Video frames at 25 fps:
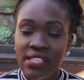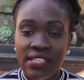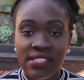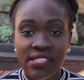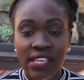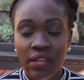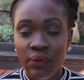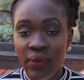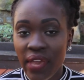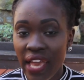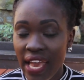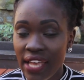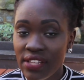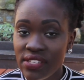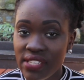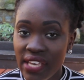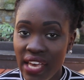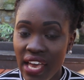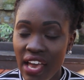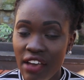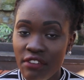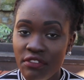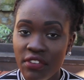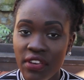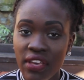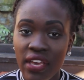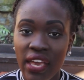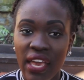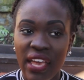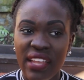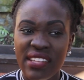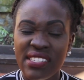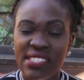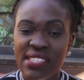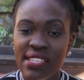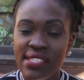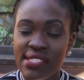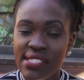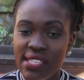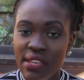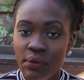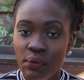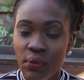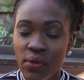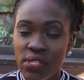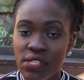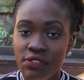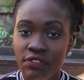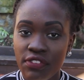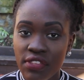they said we had to have it, and since it
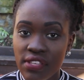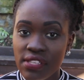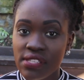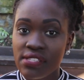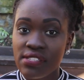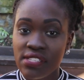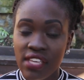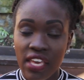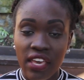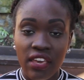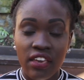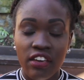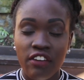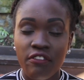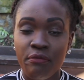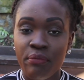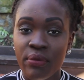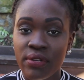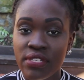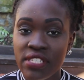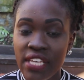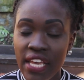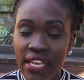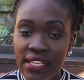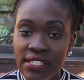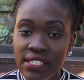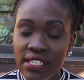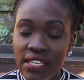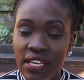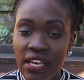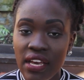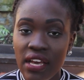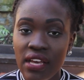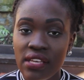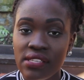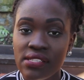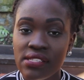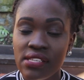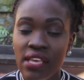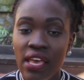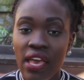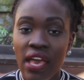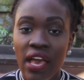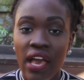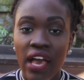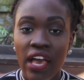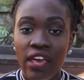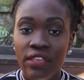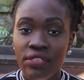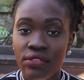was for the sake of protecting us,
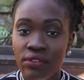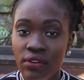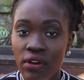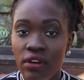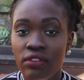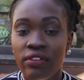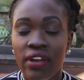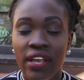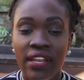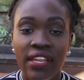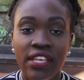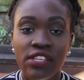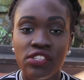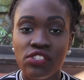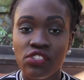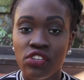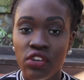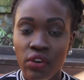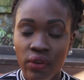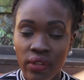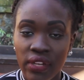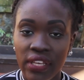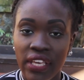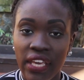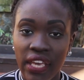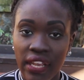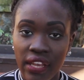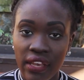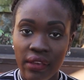I thought, all right, let's go and get